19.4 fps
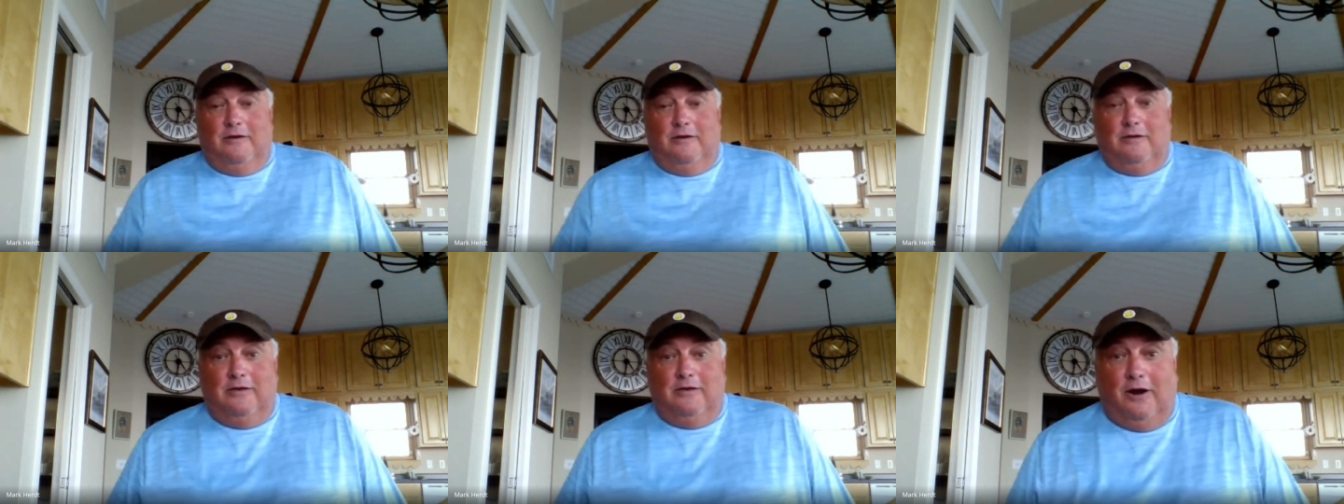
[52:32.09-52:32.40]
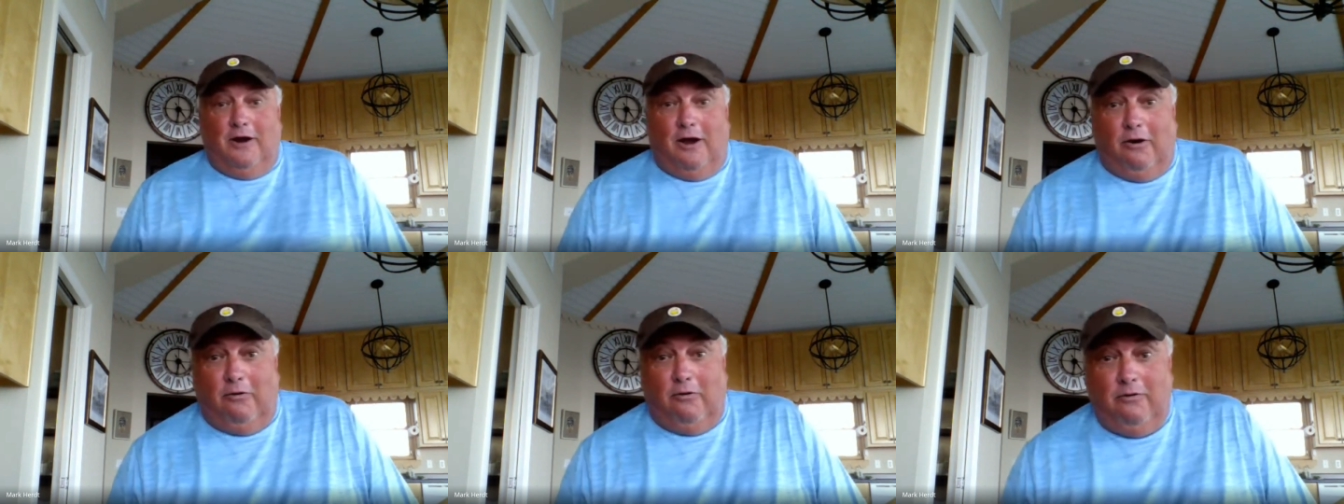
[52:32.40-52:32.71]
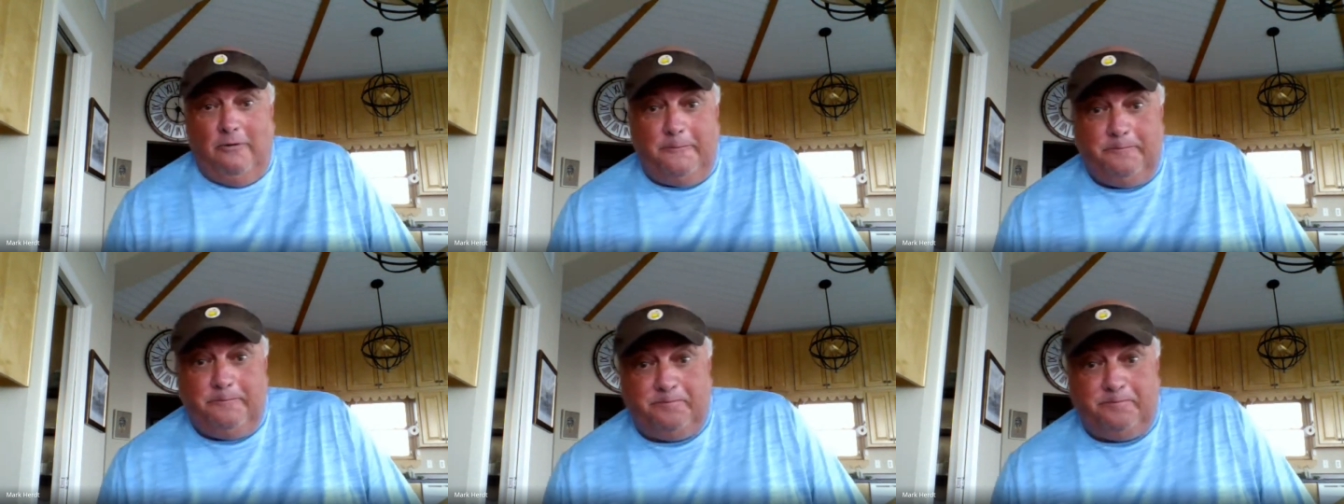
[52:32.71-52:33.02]
you
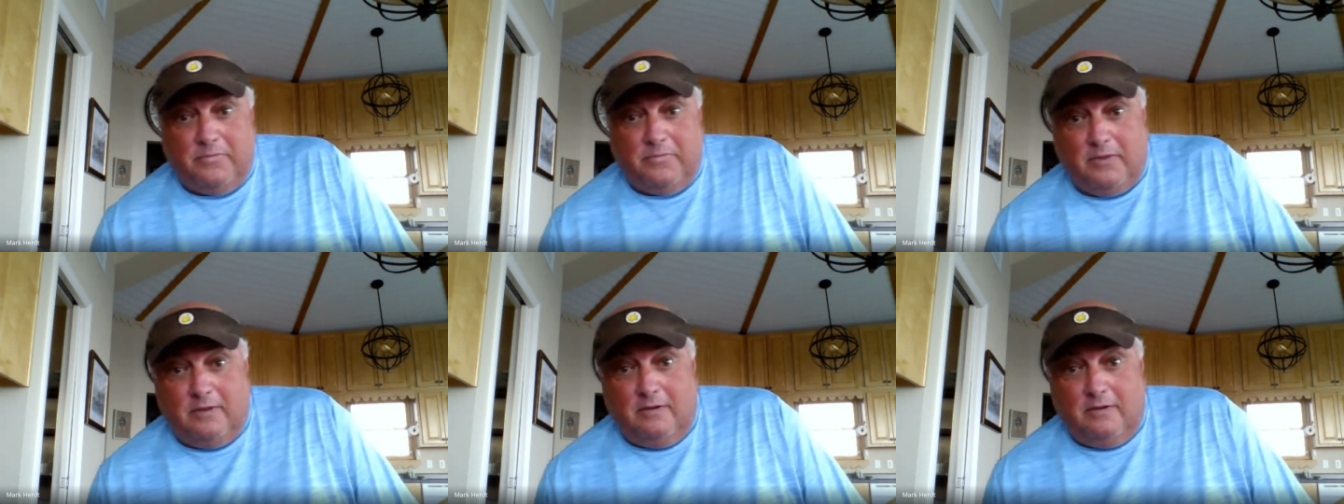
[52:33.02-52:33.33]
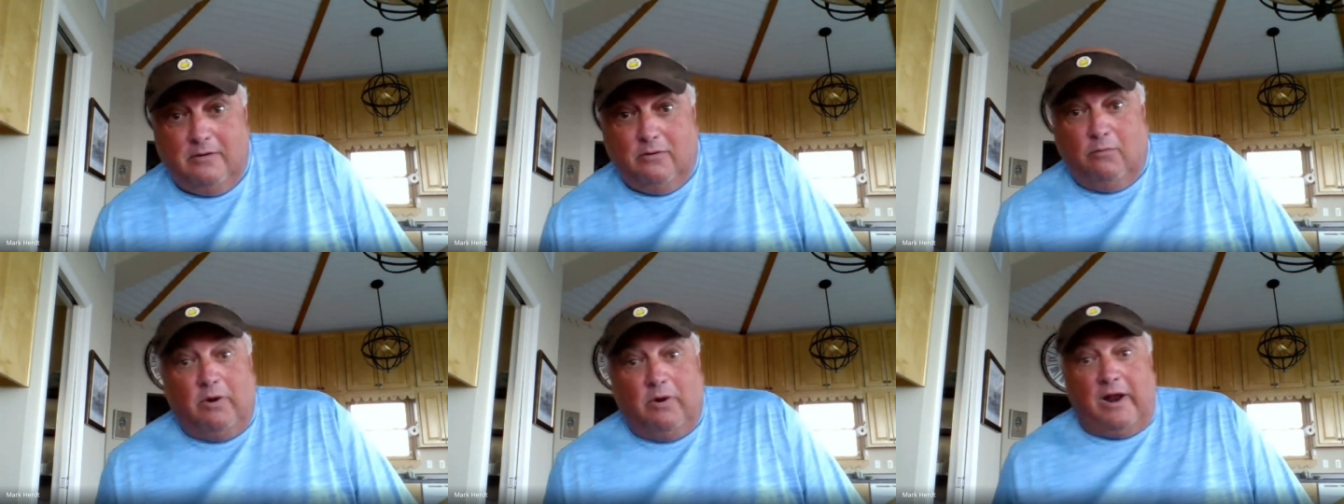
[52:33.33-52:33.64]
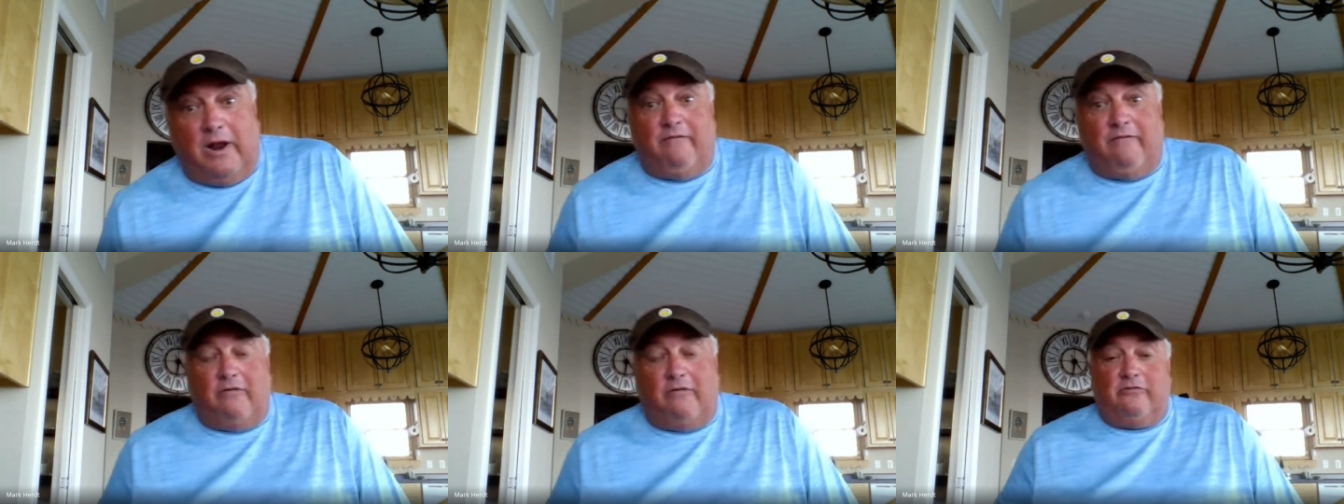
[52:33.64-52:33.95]
know
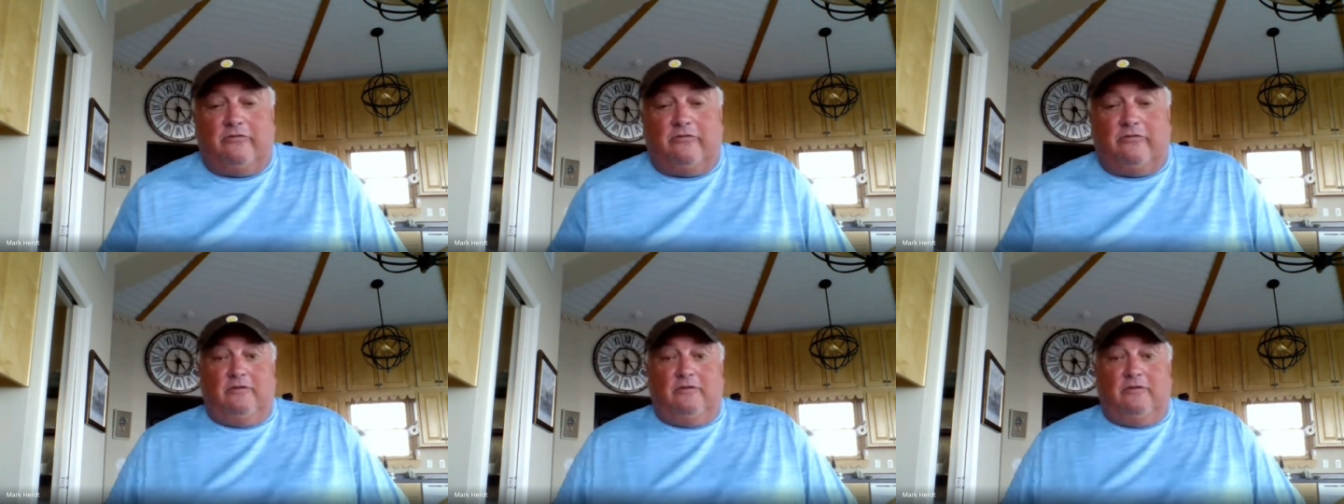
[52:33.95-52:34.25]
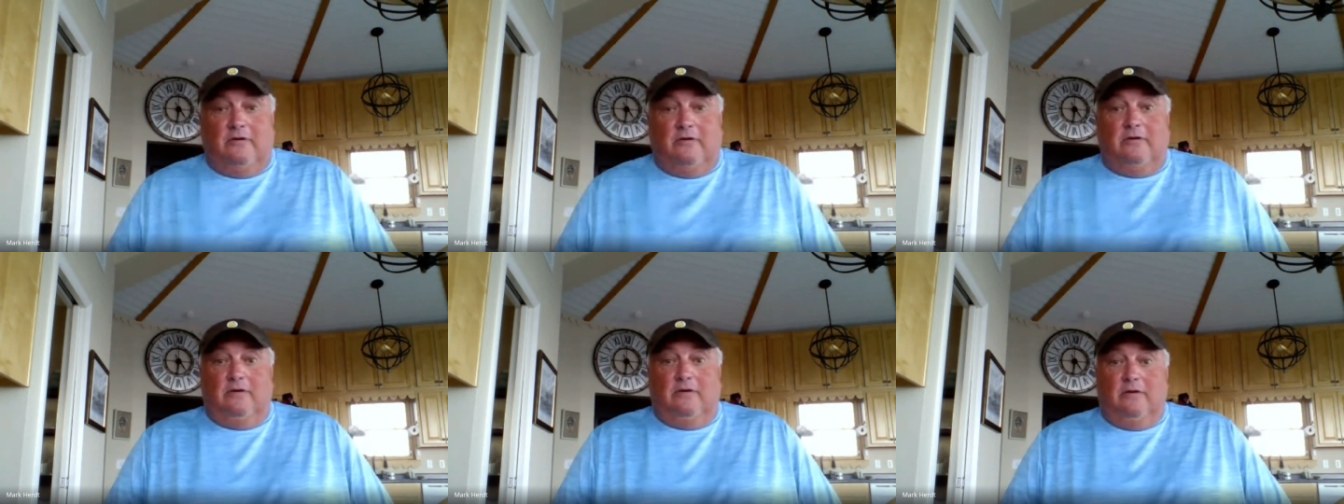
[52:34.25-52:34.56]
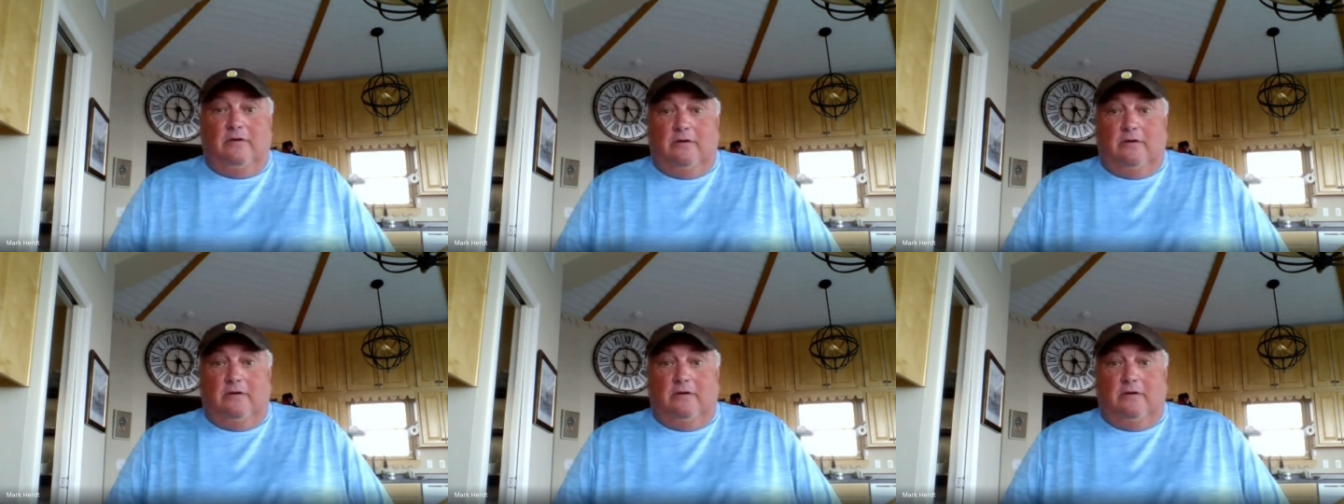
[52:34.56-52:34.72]
whatever. Neil Peart.